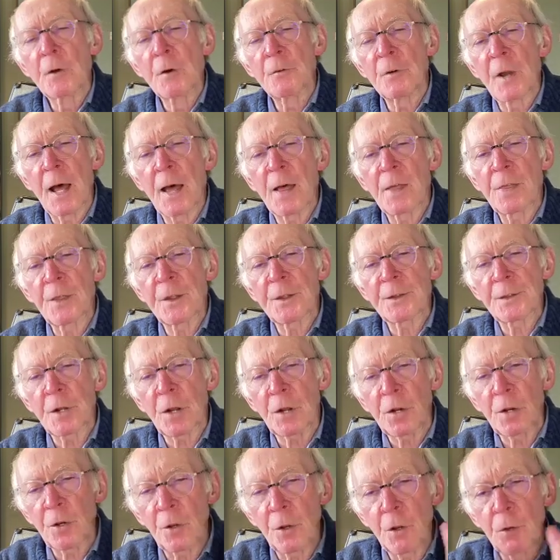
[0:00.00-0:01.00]
rather than to
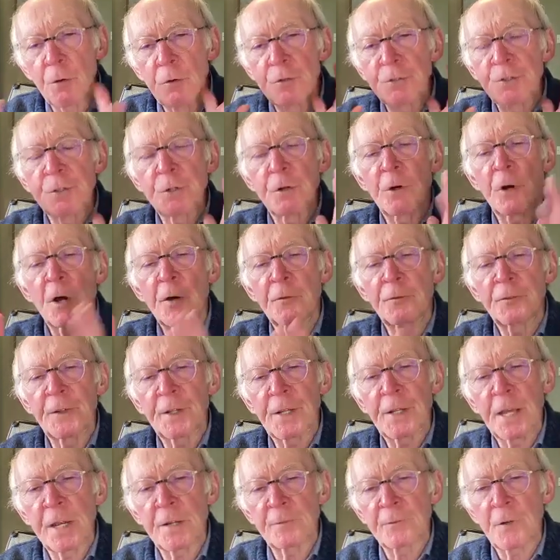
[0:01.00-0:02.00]
close you off in
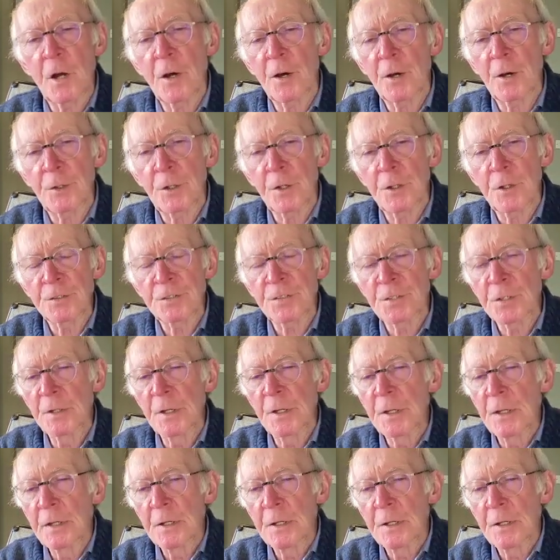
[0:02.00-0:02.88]
a kind of a hothouse.